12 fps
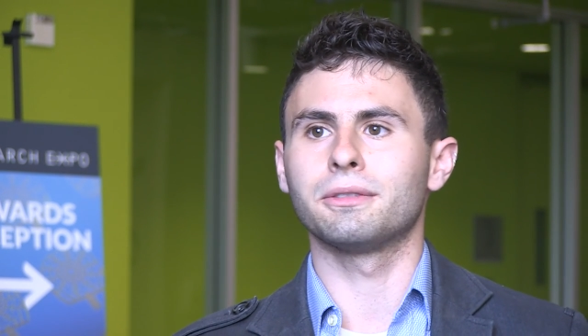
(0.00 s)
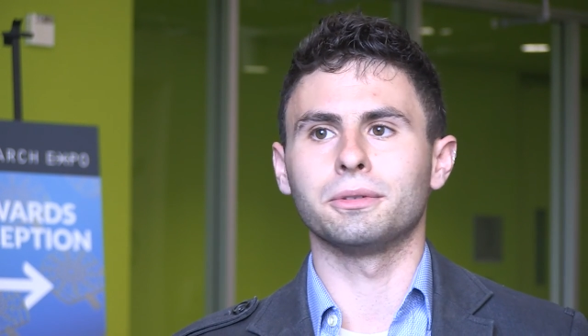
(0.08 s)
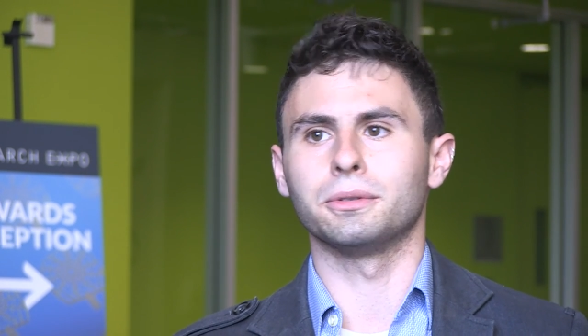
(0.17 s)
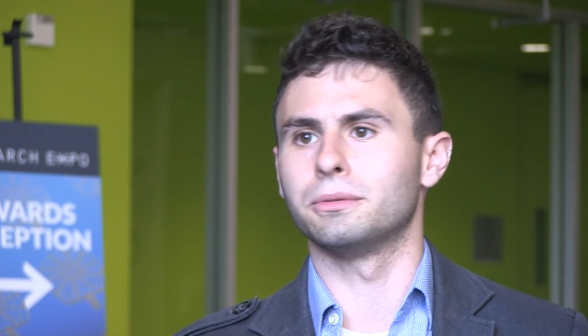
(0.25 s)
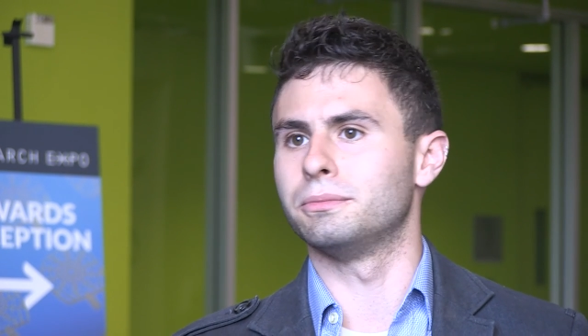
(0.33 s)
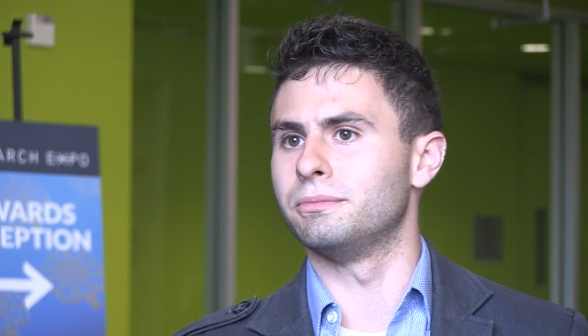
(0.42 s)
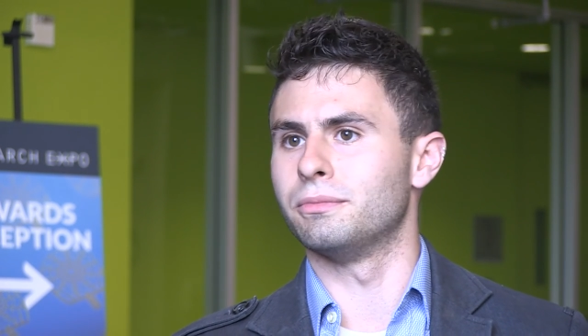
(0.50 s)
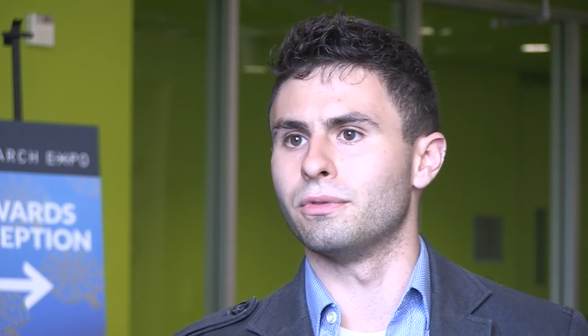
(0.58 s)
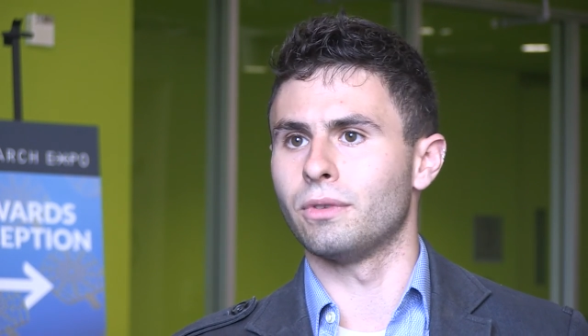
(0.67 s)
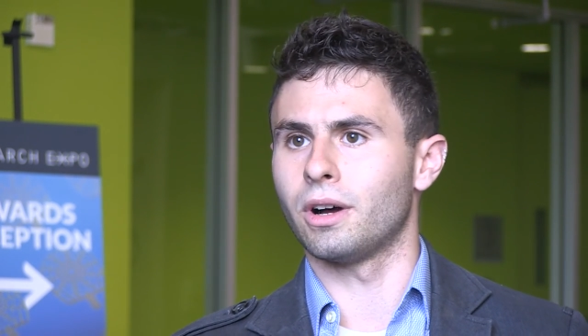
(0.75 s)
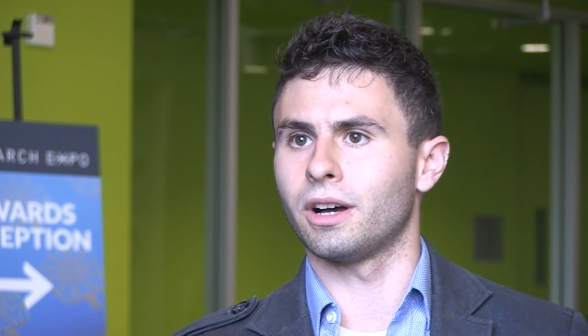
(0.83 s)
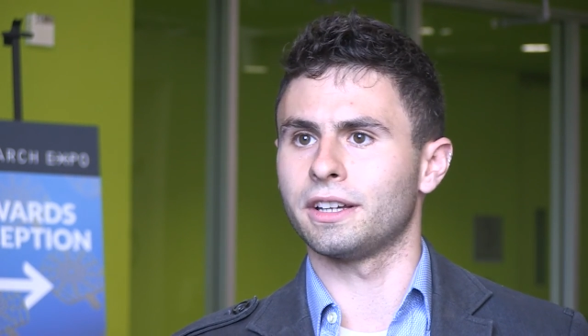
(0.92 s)
through
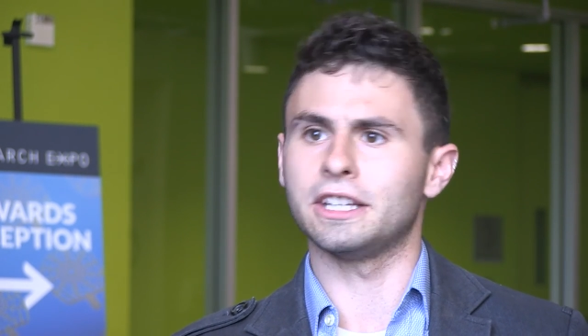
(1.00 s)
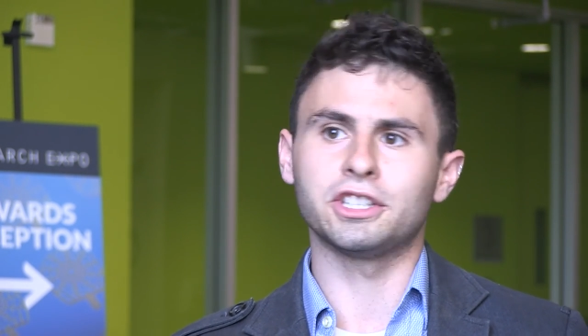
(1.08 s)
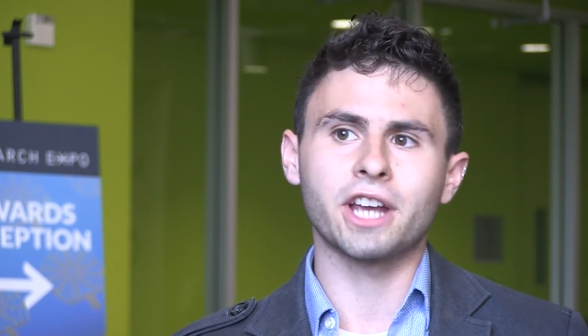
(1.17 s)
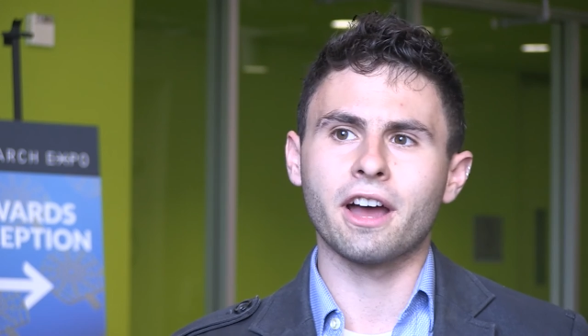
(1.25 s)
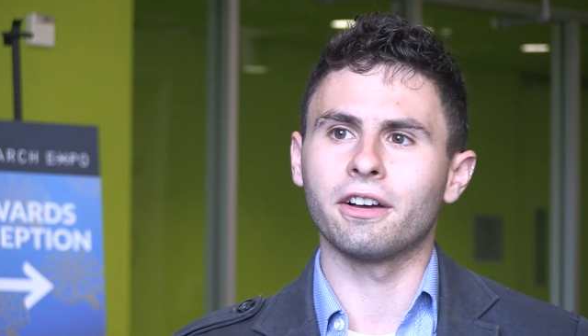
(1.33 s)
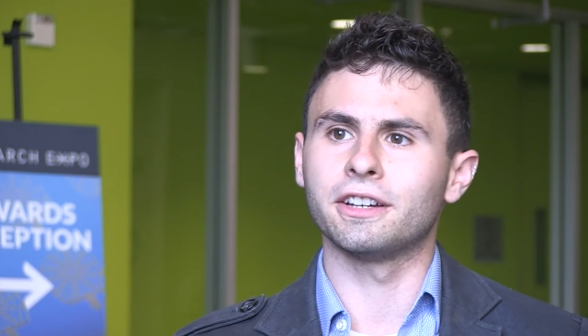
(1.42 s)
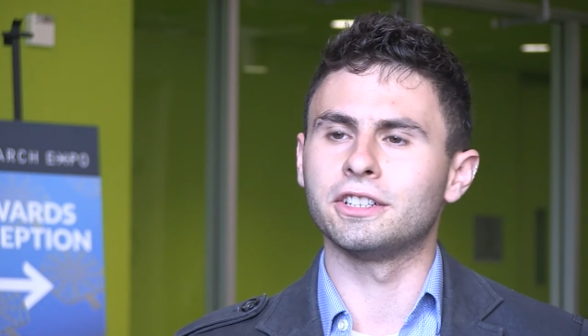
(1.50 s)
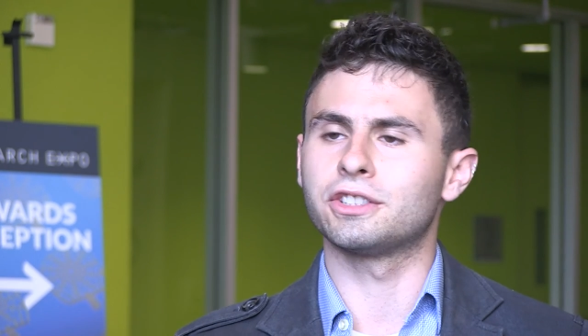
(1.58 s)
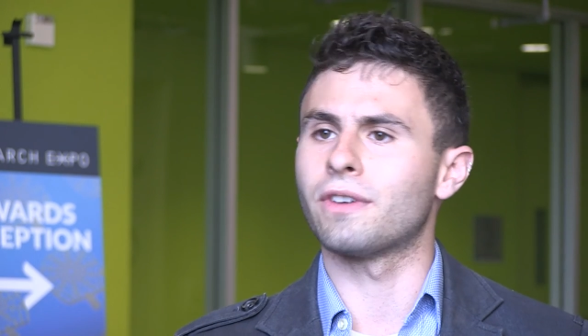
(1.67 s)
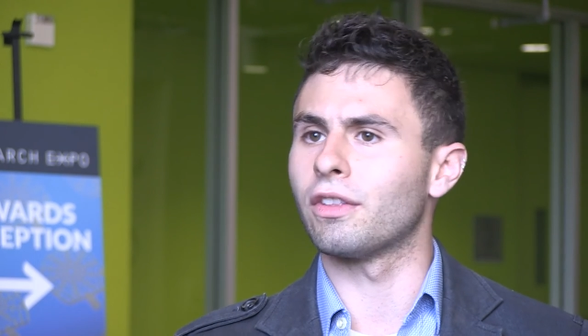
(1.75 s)
uh, eChallenge,